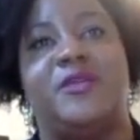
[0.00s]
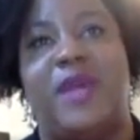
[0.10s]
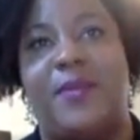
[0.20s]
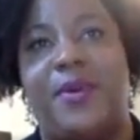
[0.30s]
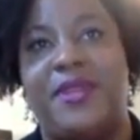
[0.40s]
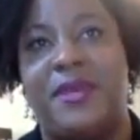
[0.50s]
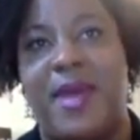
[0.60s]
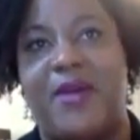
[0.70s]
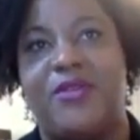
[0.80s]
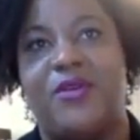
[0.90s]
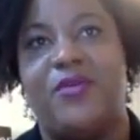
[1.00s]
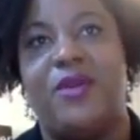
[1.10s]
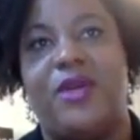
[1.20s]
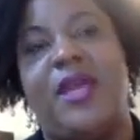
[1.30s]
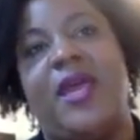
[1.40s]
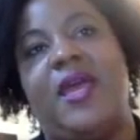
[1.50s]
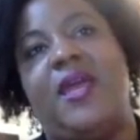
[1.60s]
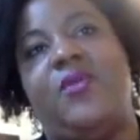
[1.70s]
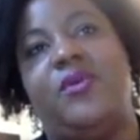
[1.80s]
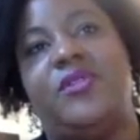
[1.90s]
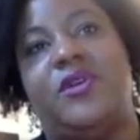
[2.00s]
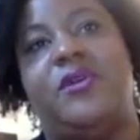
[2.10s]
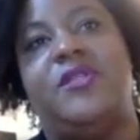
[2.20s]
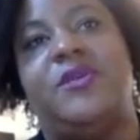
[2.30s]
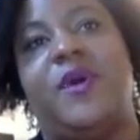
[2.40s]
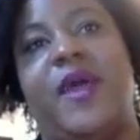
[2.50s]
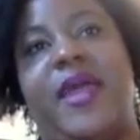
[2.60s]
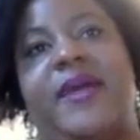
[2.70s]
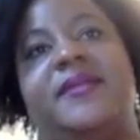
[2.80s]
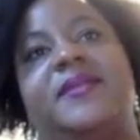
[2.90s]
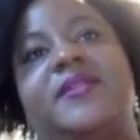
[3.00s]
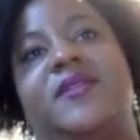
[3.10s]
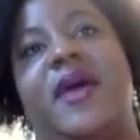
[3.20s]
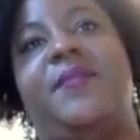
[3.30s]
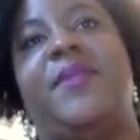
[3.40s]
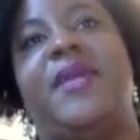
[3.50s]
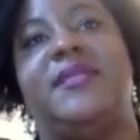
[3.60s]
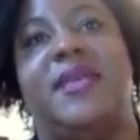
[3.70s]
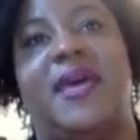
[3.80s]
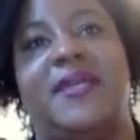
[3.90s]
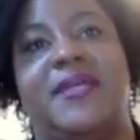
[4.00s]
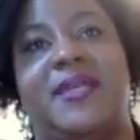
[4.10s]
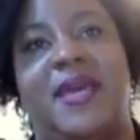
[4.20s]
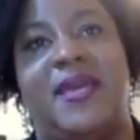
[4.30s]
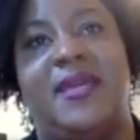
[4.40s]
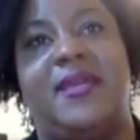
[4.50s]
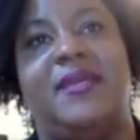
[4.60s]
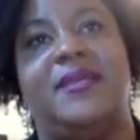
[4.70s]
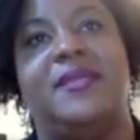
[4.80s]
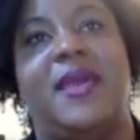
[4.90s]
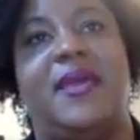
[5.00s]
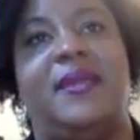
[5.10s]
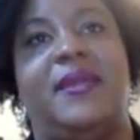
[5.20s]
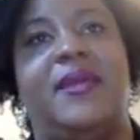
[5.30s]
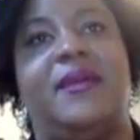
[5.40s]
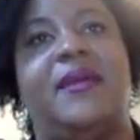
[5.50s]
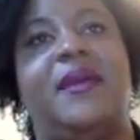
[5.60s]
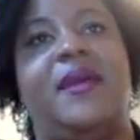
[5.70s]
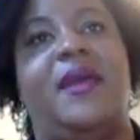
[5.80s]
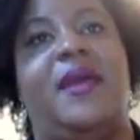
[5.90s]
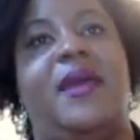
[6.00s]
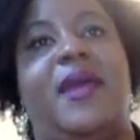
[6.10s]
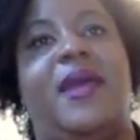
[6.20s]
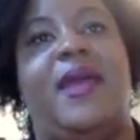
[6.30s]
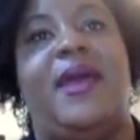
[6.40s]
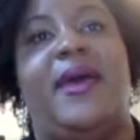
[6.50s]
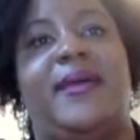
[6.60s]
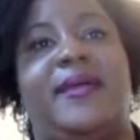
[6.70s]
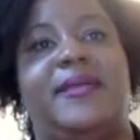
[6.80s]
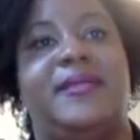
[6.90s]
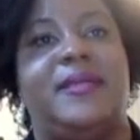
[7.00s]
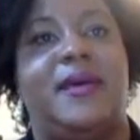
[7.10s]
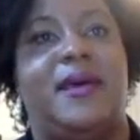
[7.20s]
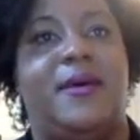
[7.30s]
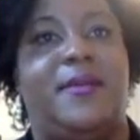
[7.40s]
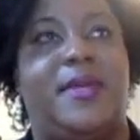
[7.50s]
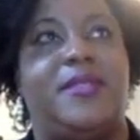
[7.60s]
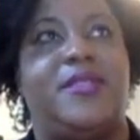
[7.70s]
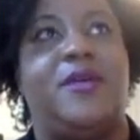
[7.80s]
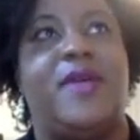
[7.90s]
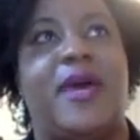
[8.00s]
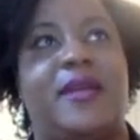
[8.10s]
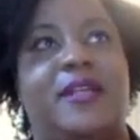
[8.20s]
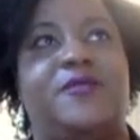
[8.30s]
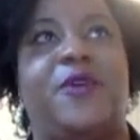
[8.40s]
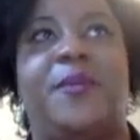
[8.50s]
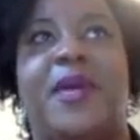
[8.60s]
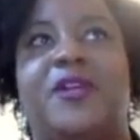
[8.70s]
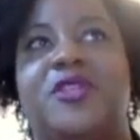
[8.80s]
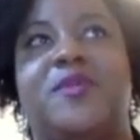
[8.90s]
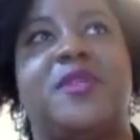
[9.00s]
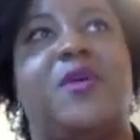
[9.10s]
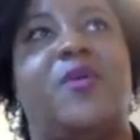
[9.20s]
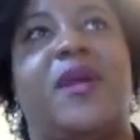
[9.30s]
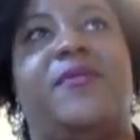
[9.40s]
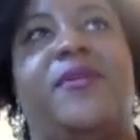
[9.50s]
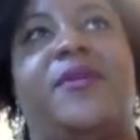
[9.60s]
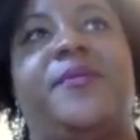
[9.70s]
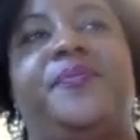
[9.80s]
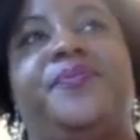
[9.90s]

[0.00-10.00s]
when I put the mouse over it, it will turn into a hand. So that means that it is a link. And so that is for Mailchimp. So whatever